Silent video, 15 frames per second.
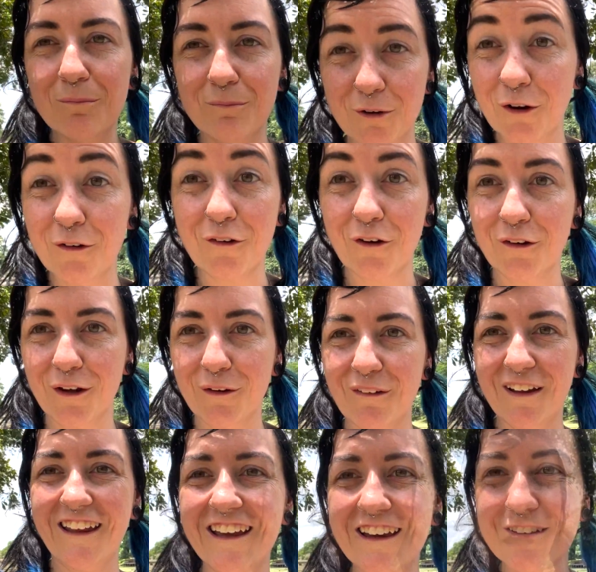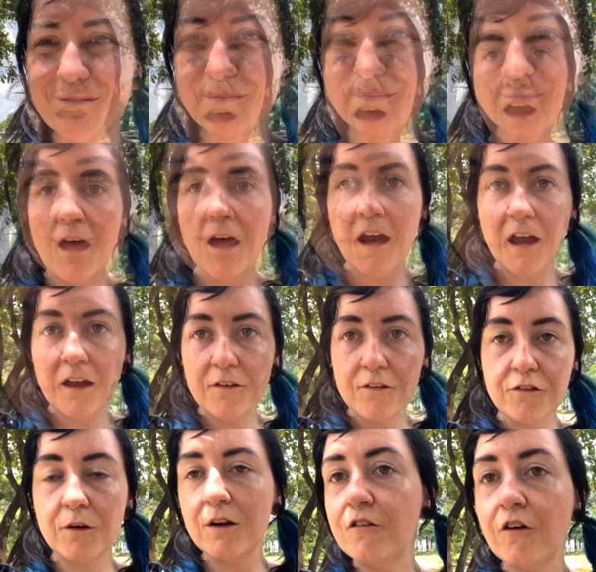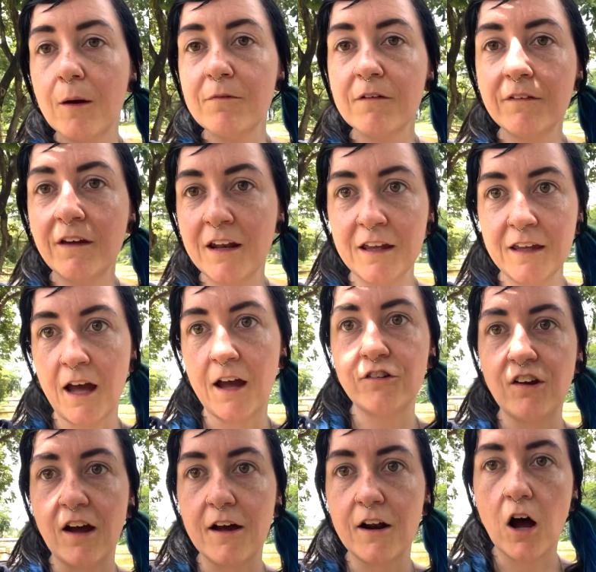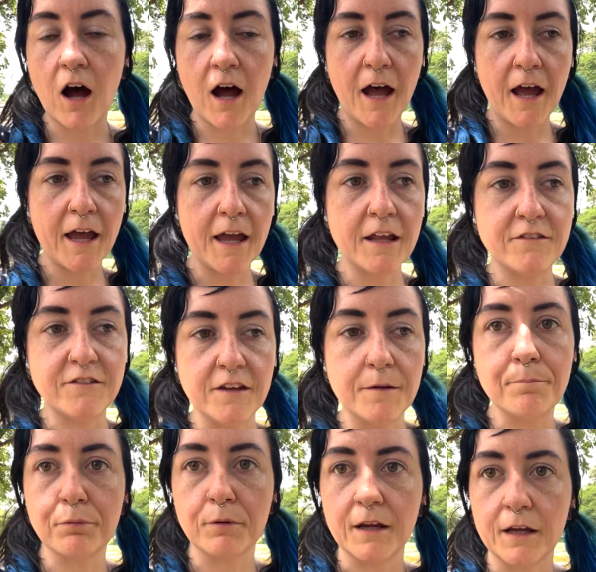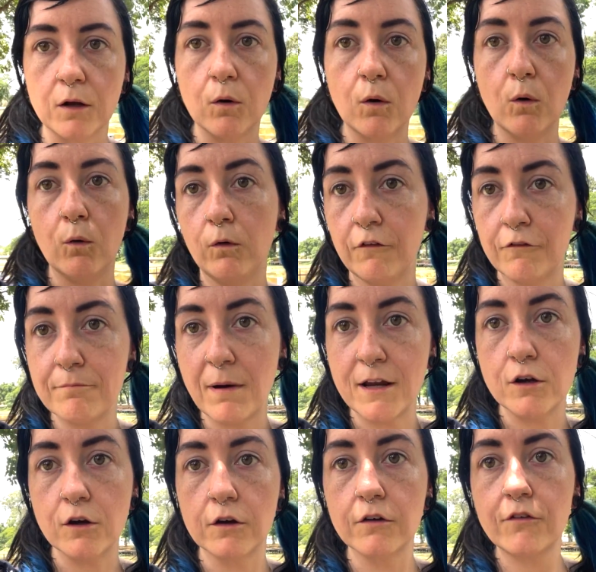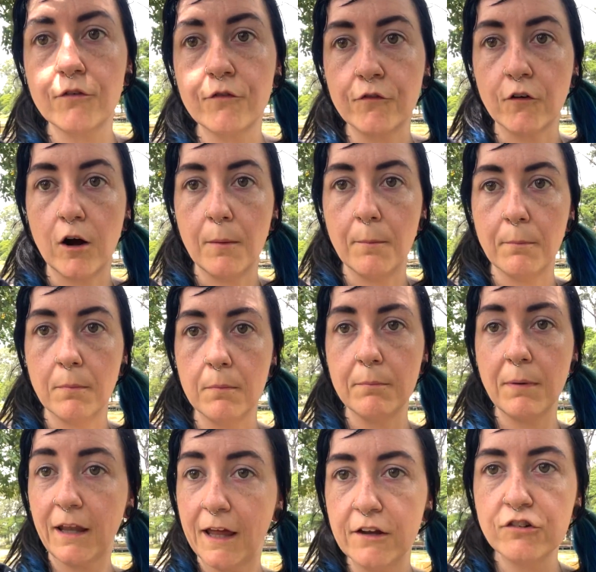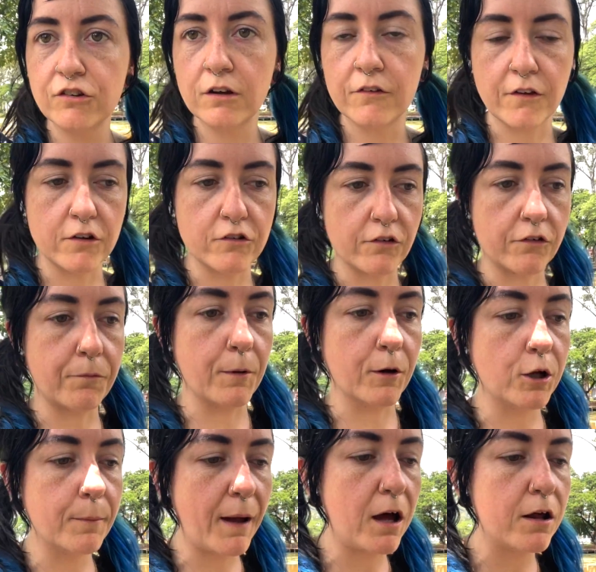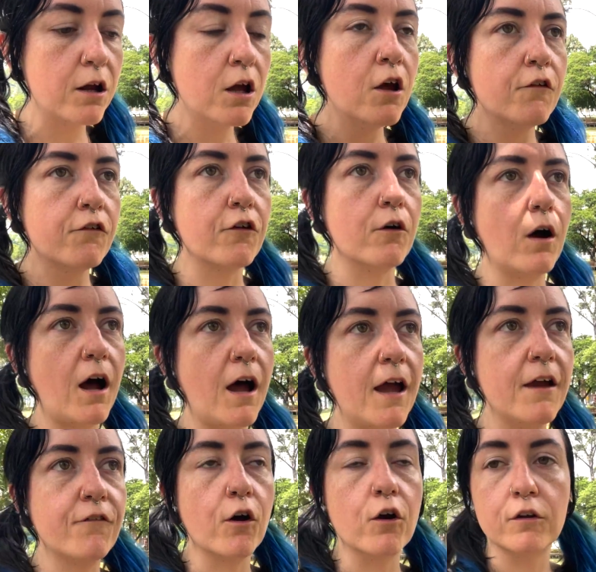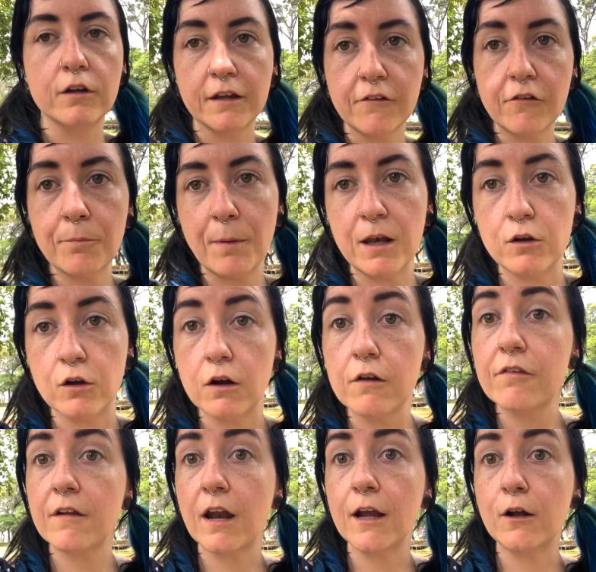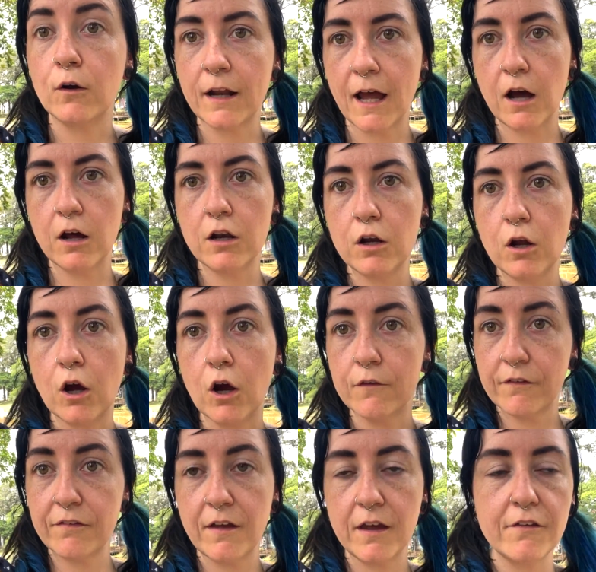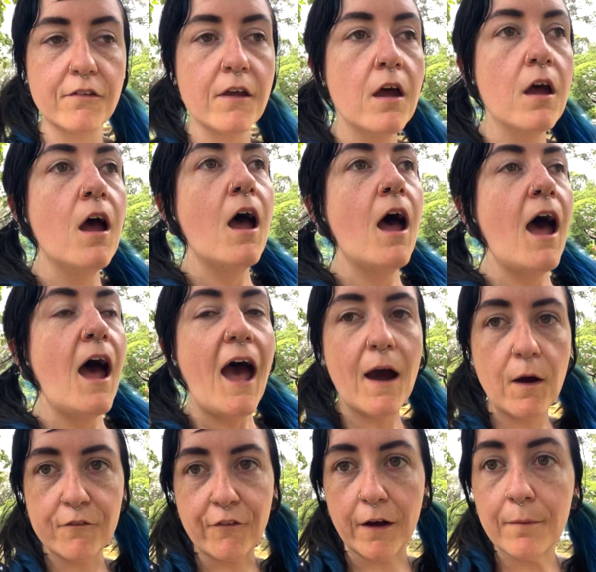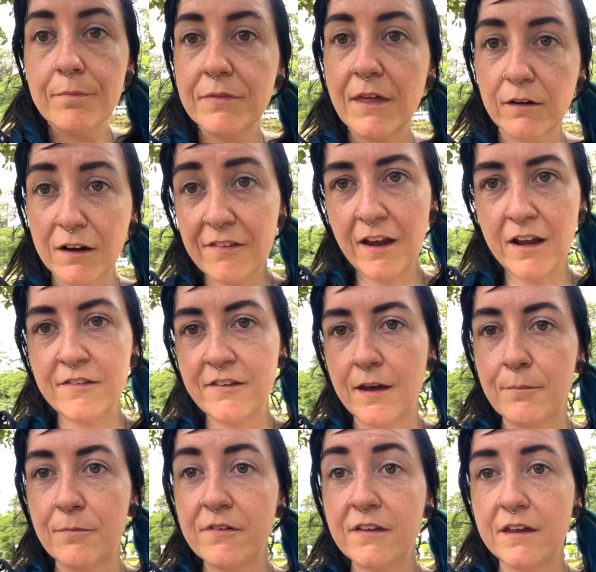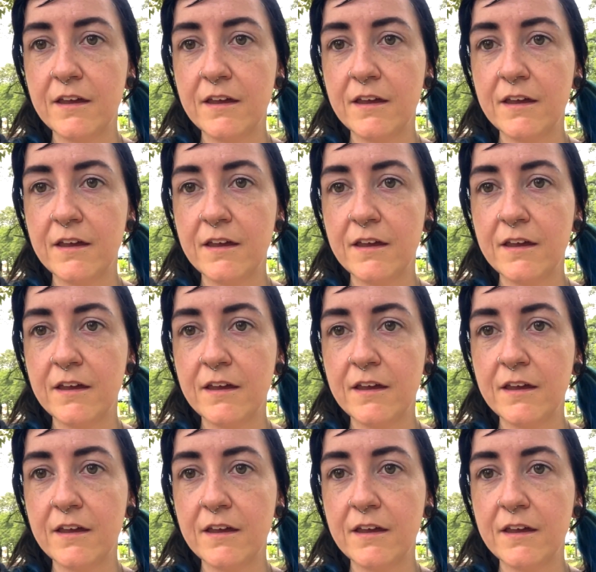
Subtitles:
notes only really. So in terms of getting cash out, I did bring all of my notes from Malaysia, as I just spoke about. So I've only spent notes that I got out overseas. However, there is ATMs